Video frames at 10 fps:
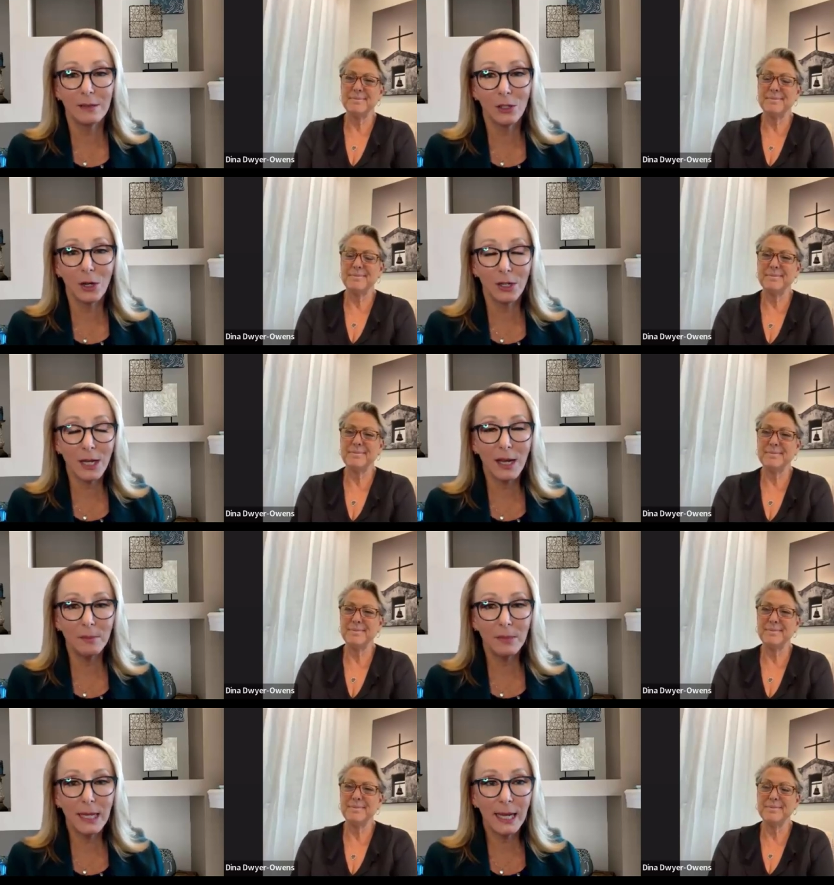Speaker 1: to to our
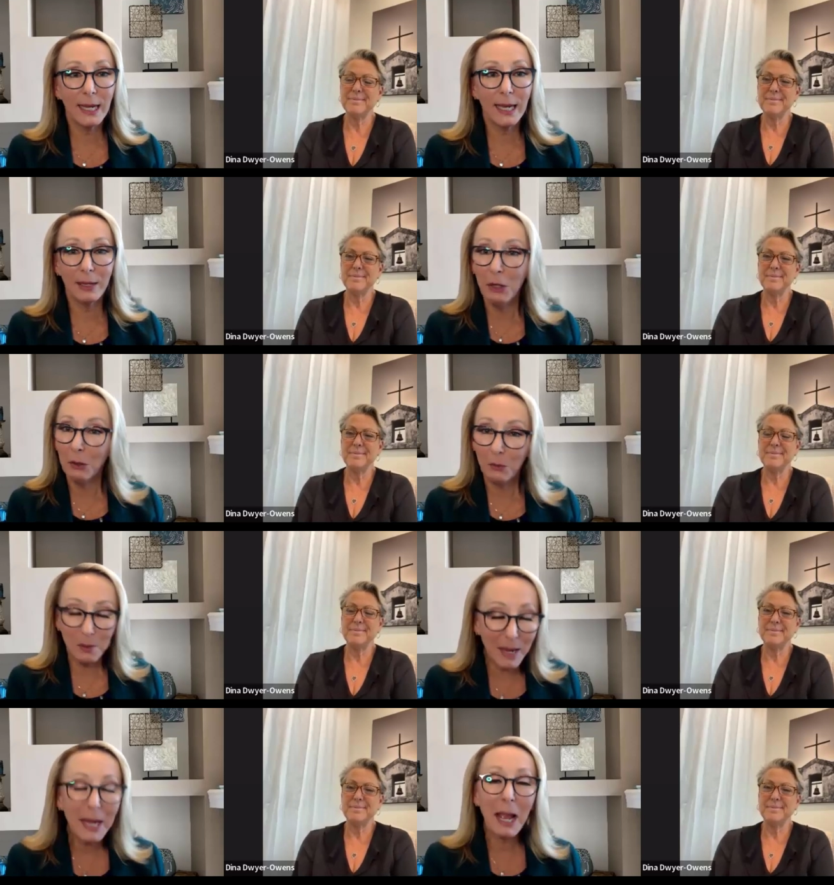time today, and
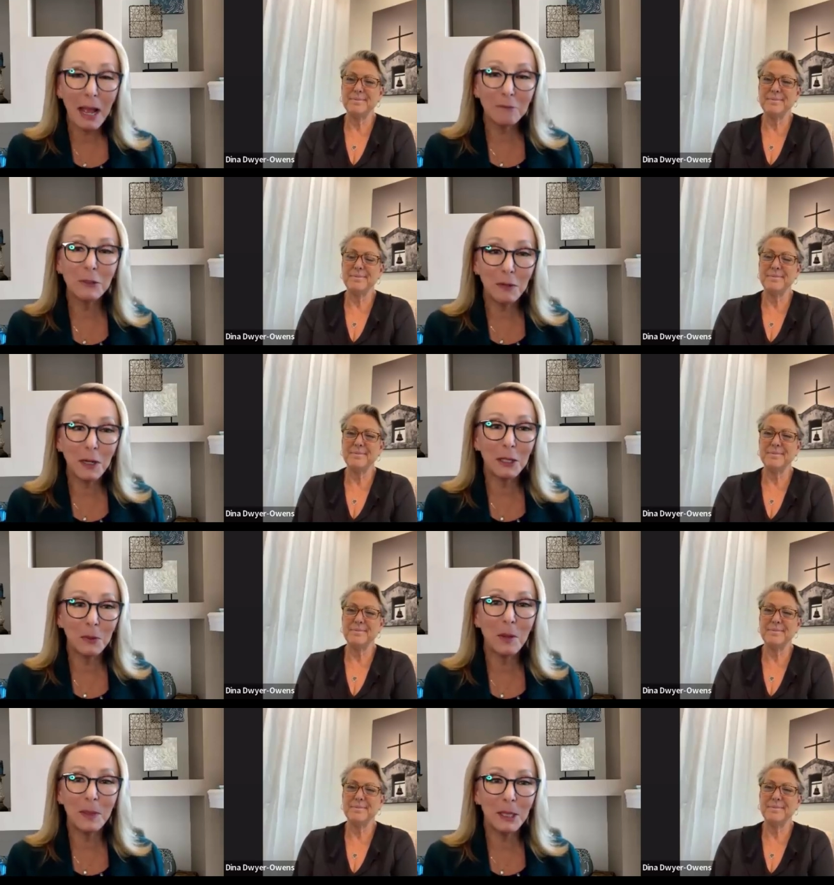we may have to
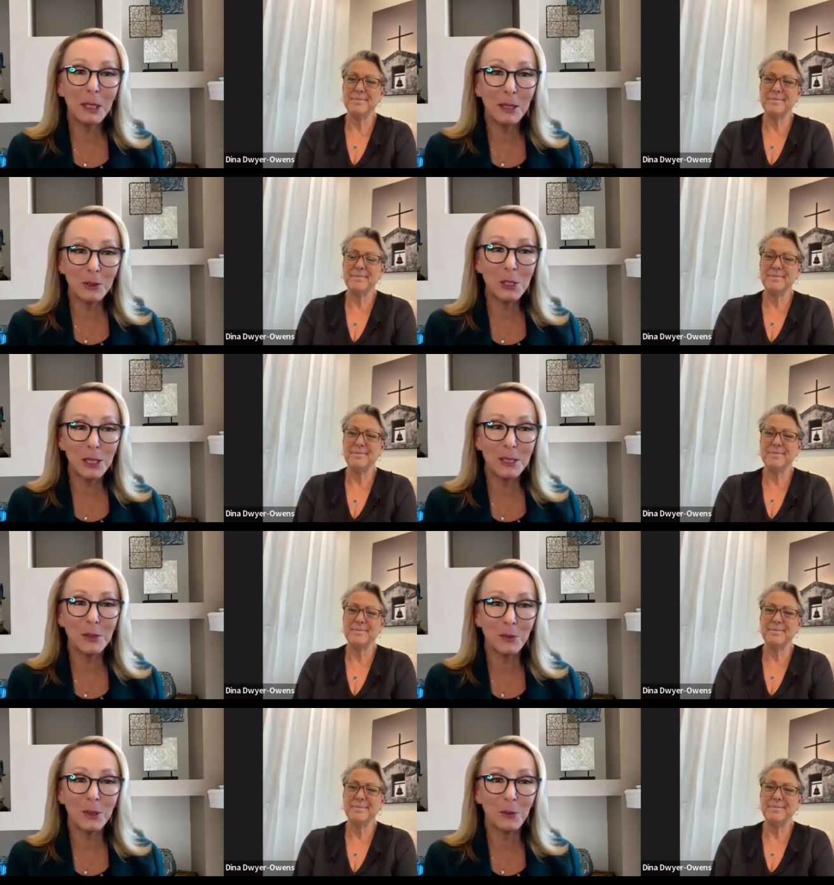follow up in another
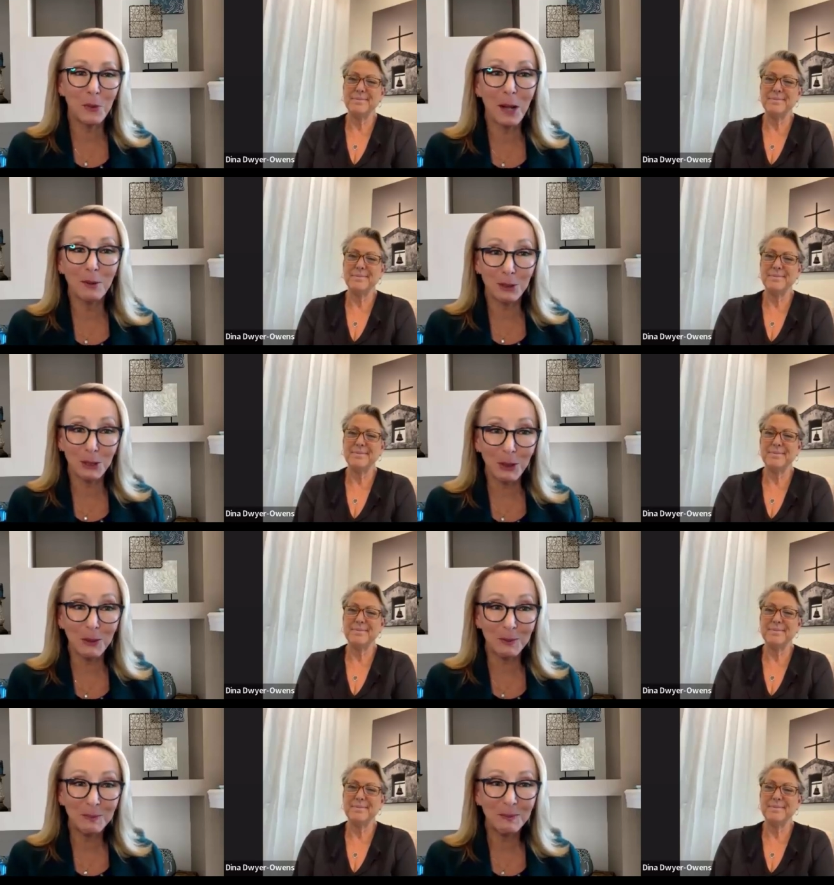season with a round
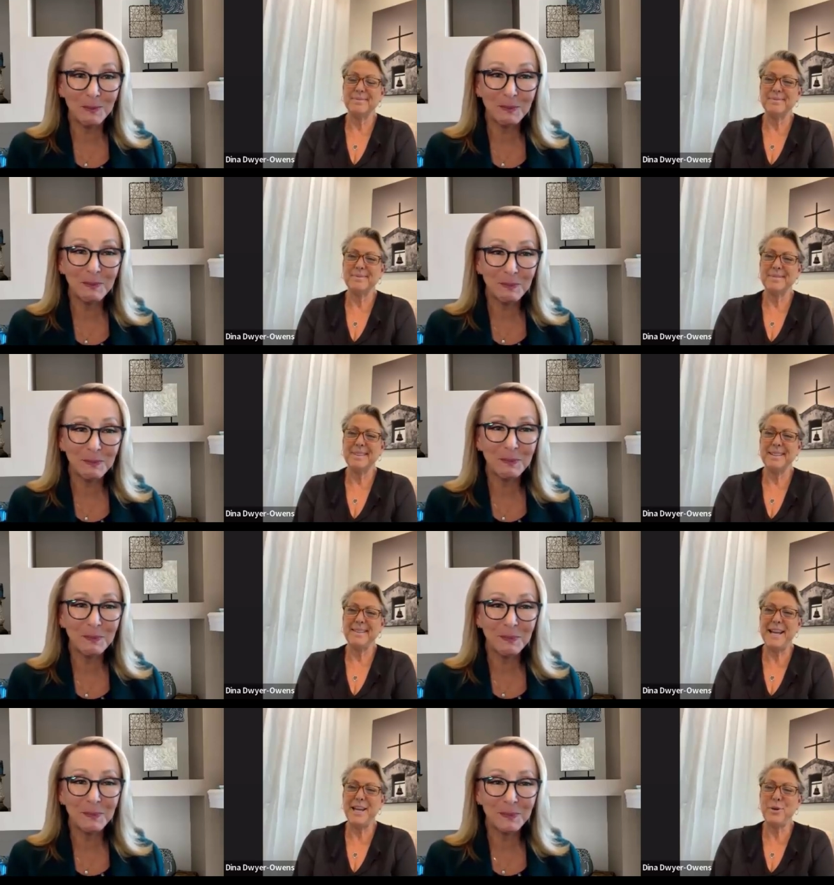two.
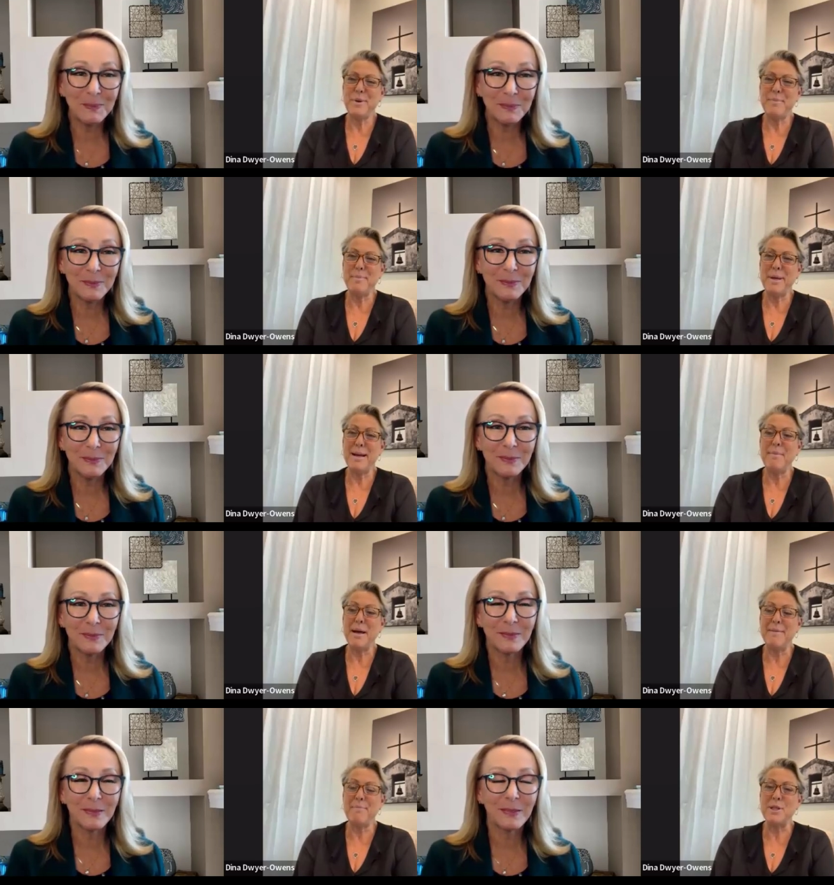
Speaker 2: Thank you, Emma, and I'm
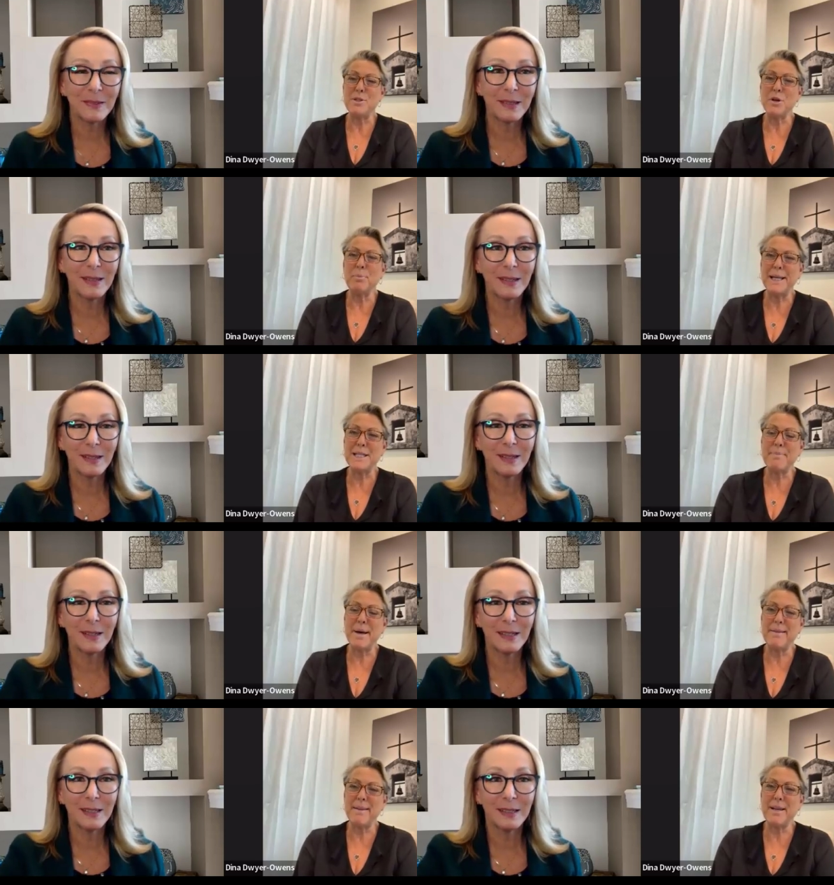I've been so blessed
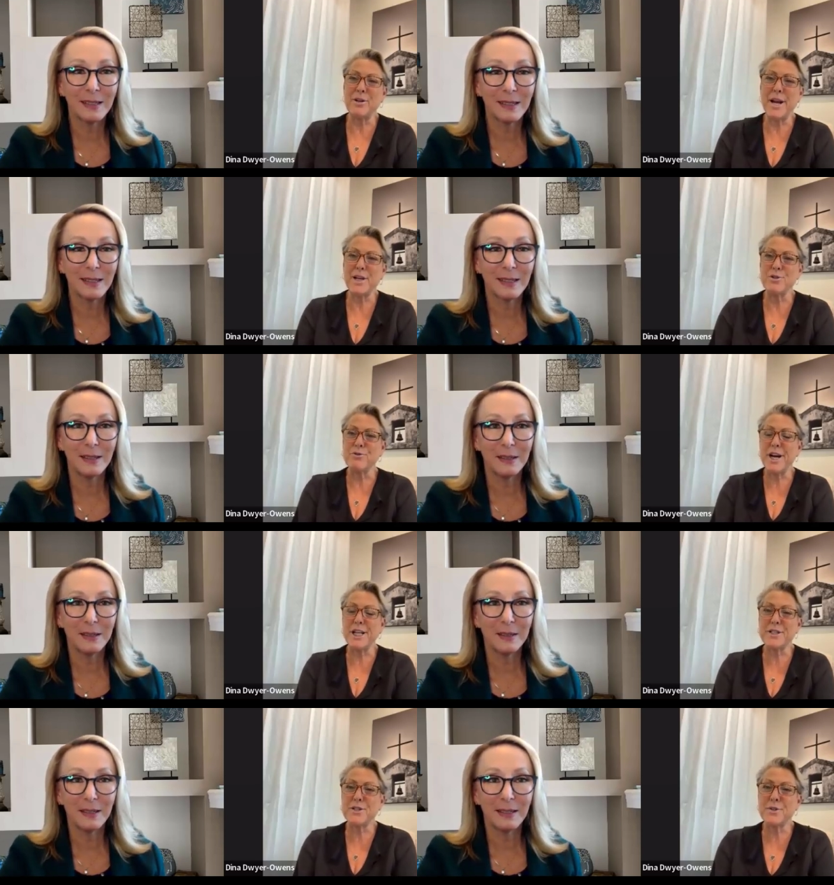by the International
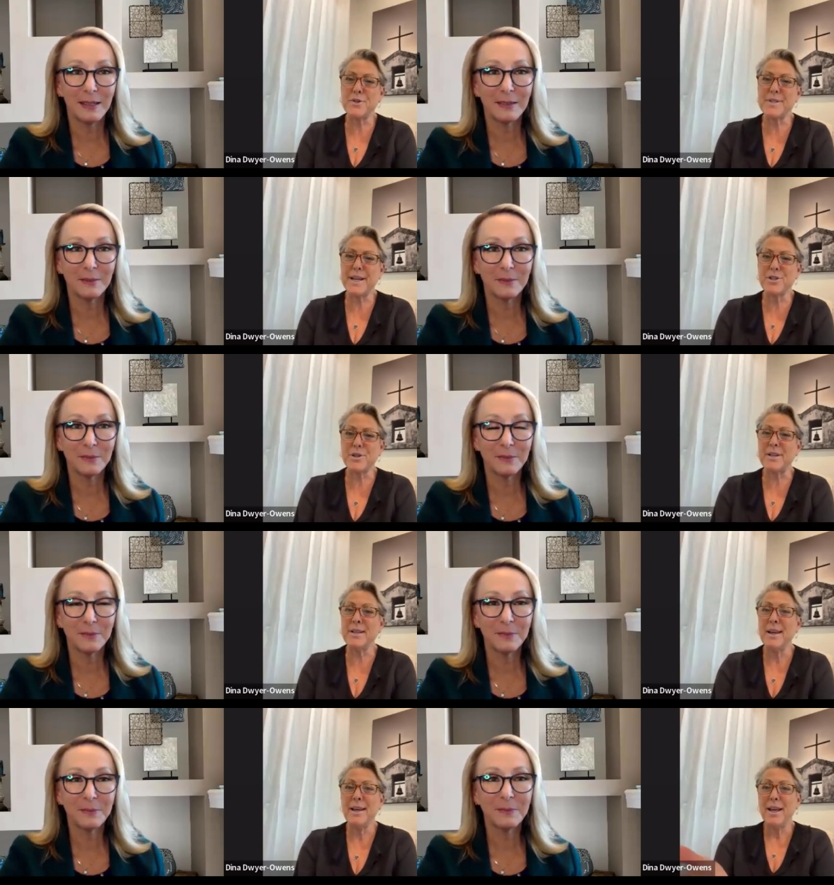Franchise
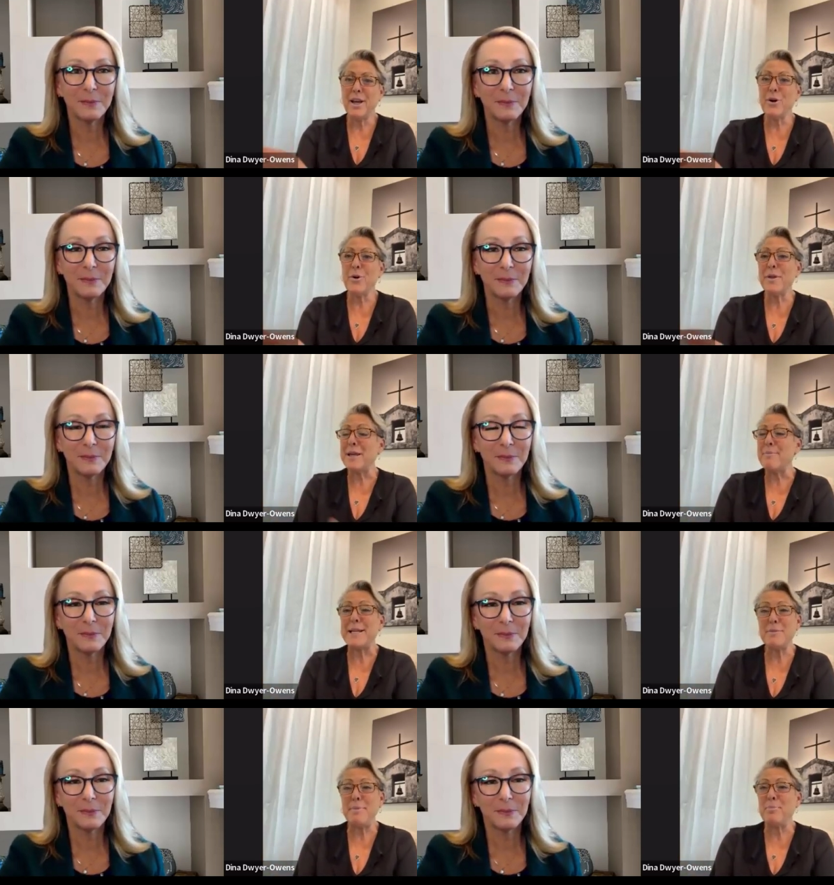Association and all the
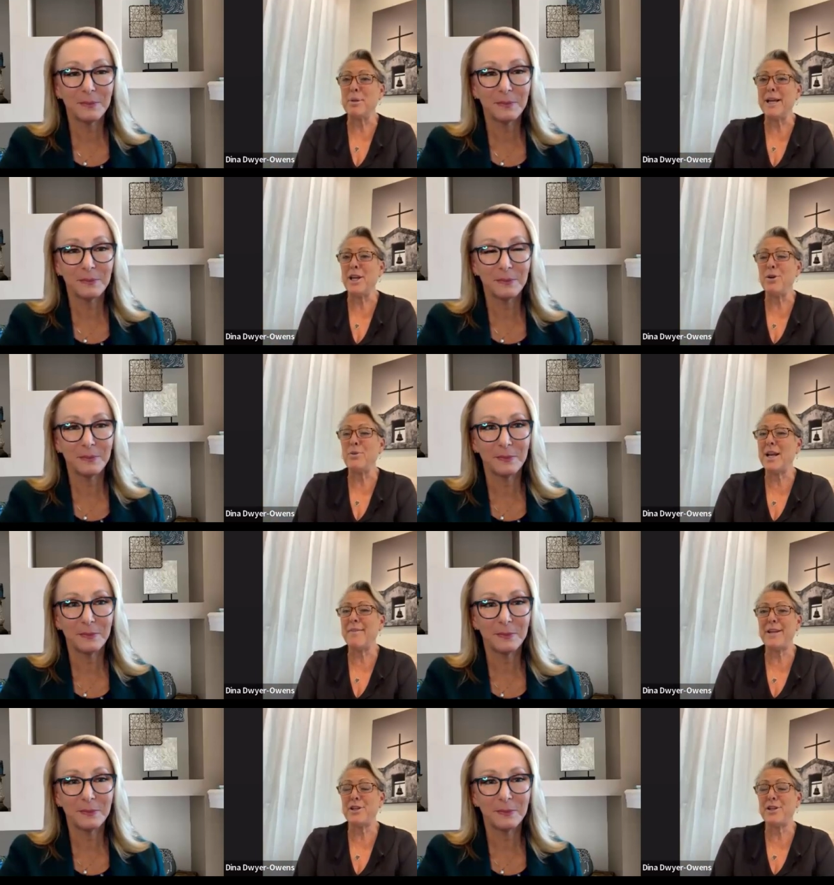amazing people like you that I've